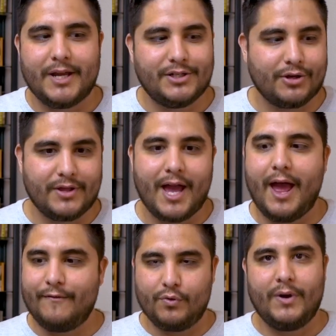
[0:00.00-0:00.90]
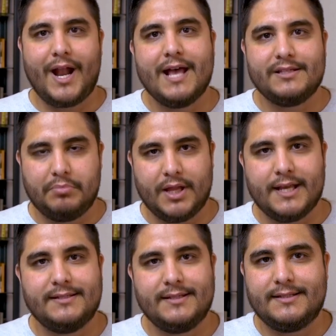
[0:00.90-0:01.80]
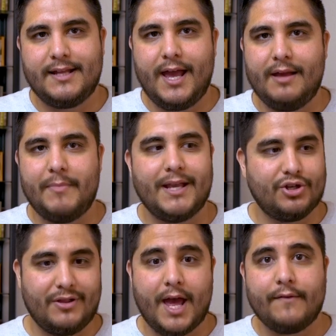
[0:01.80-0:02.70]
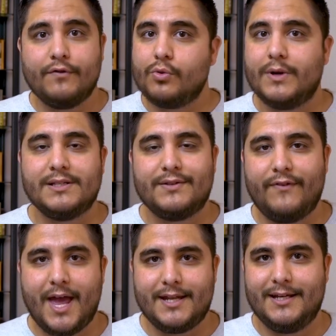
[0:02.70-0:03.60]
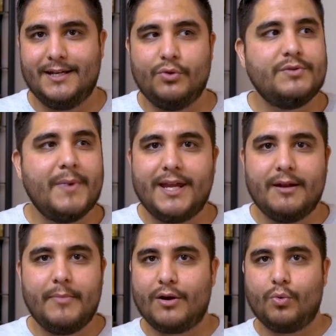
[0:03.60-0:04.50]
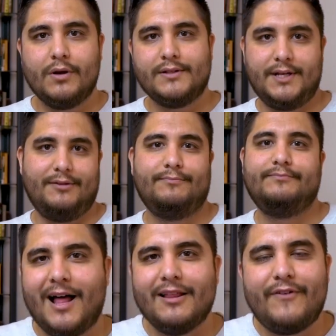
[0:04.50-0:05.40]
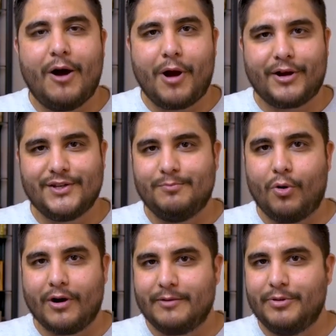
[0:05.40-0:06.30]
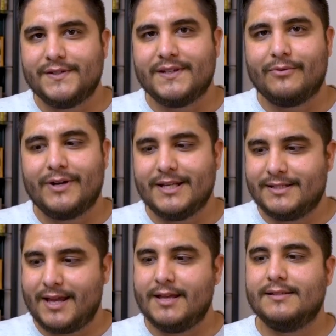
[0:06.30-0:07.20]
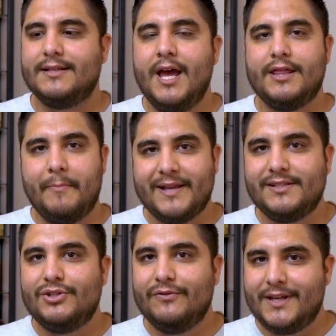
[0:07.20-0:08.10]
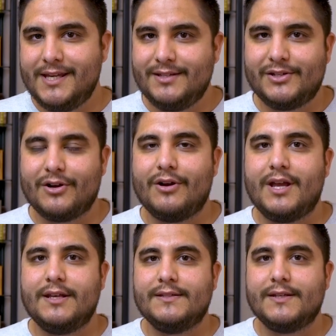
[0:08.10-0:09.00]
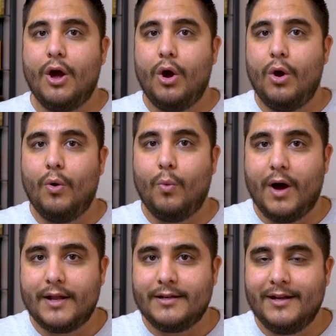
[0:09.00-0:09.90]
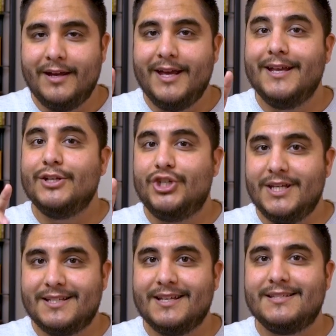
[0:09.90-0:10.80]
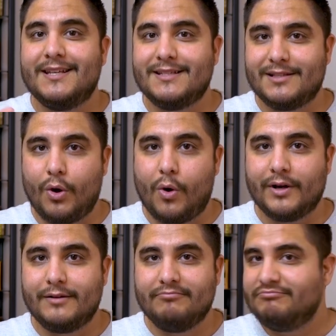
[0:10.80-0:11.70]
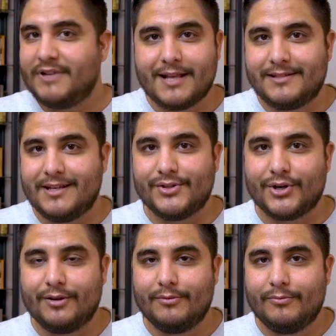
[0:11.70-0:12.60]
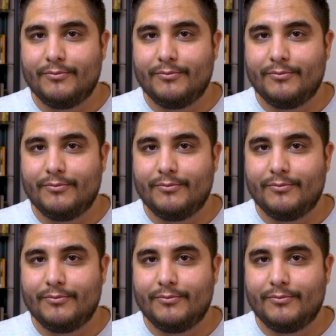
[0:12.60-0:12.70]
Make sure that everyone has a place to stay. Make sure that everyone is fed. Who's making a better world here? I love how Marcus Borg puts it when he says, the message of Easter is, one, Jesus is Lord, not Caesar.